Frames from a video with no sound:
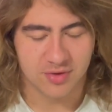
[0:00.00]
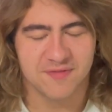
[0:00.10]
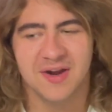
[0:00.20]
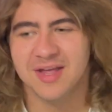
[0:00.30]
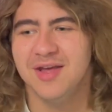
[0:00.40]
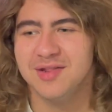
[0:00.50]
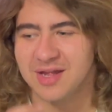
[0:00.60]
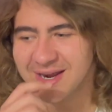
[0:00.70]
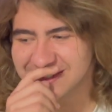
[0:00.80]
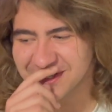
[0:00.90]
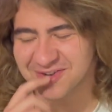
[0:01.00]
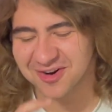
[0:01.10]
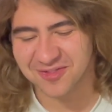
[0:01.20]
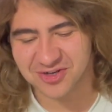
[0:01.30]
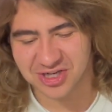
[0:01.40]
What's funny is I actually
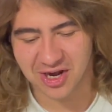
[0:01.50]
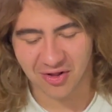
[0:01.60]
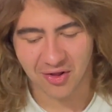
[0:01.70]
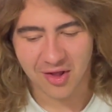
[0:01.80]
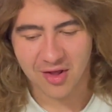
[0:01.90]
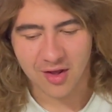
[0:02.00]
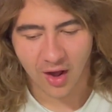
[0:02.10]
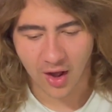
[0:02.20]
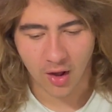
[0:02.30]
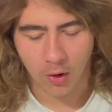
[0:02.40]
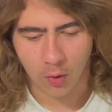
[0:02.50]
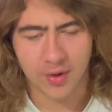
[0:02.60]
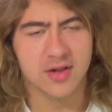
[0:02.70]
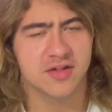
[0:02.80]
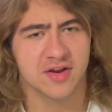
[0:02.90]
started the channel
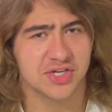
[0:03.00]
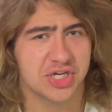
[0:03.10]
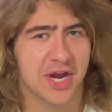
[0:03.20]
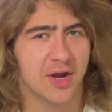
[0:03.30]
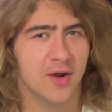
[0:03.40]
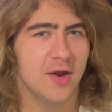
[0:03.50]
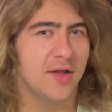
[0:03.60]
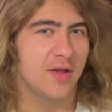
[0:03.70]
always in a chair,